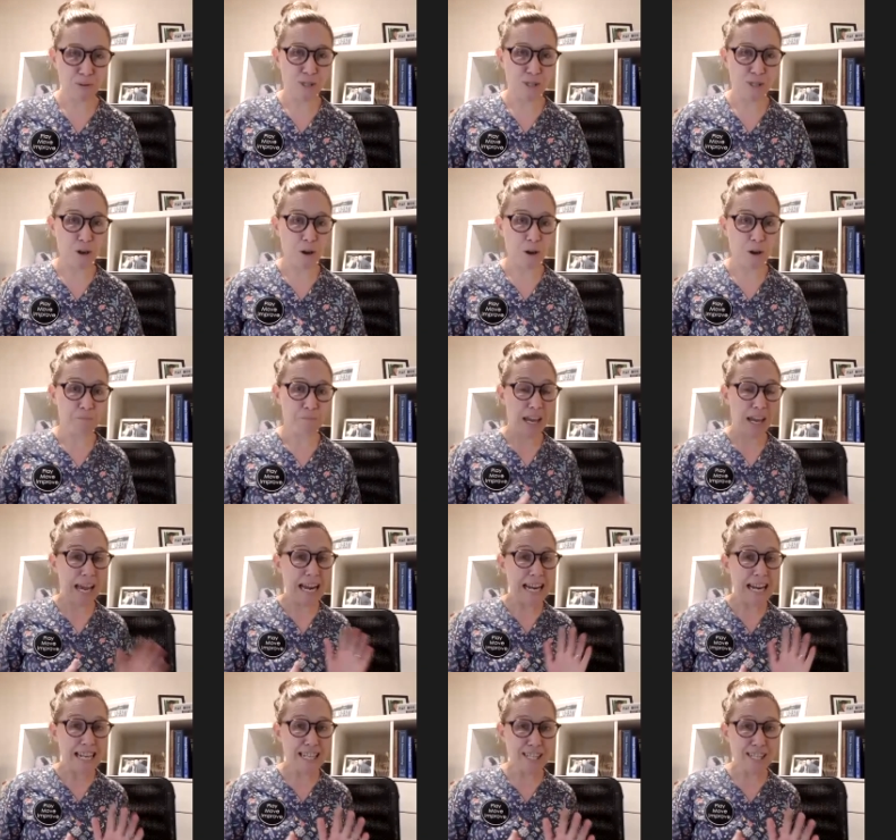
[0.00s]
So
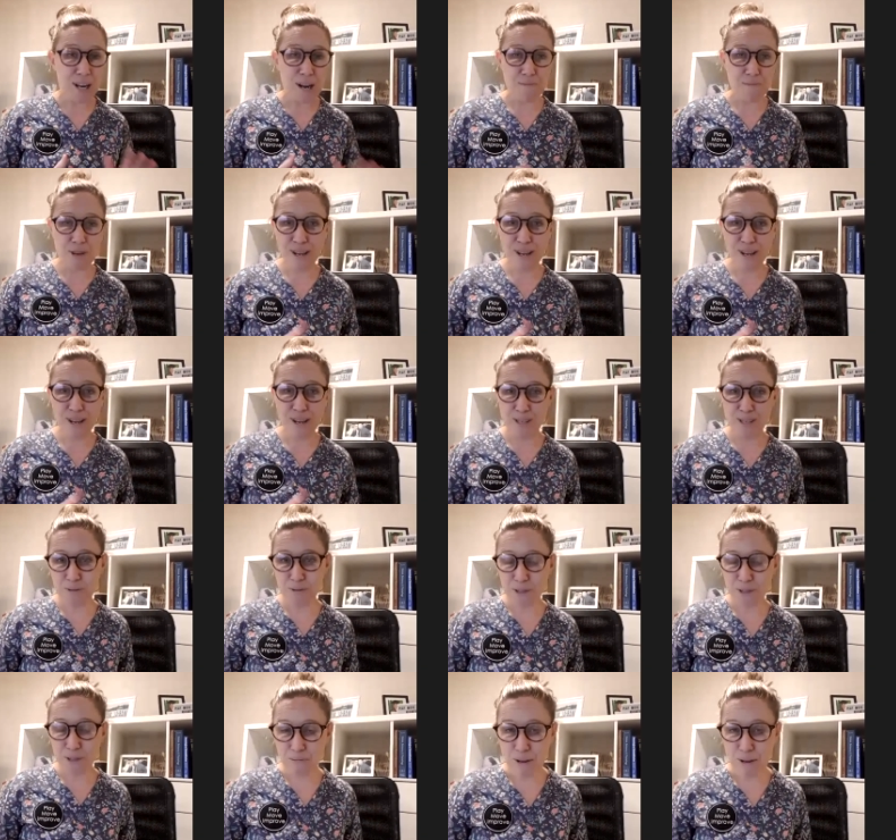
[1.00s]
anytime you get
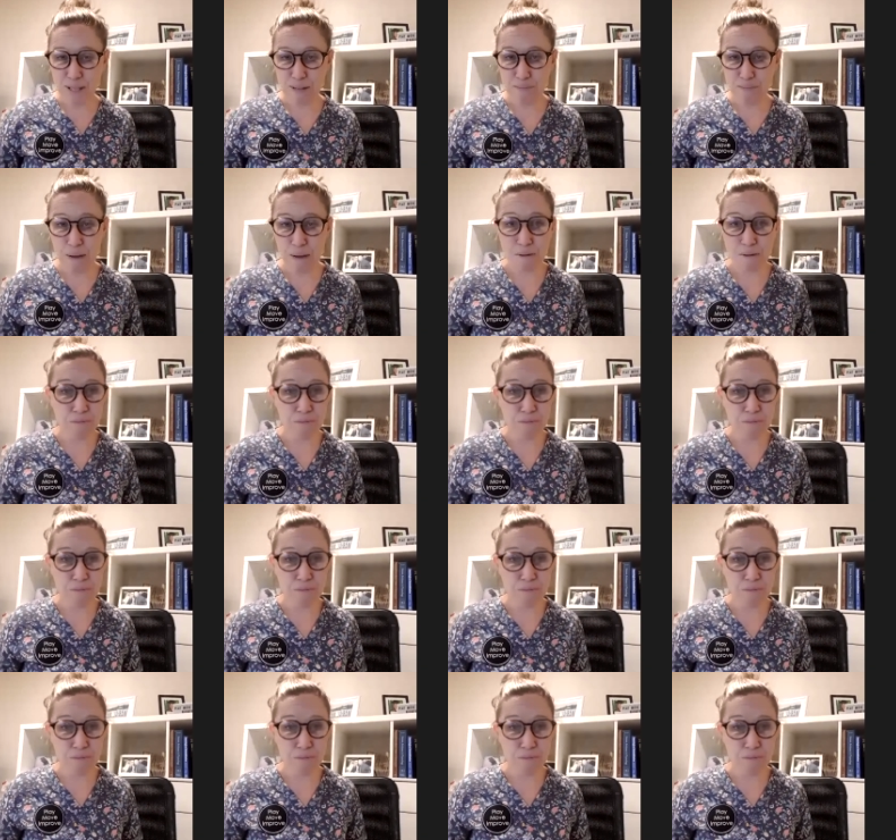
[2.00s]
scribble on a piece of paper,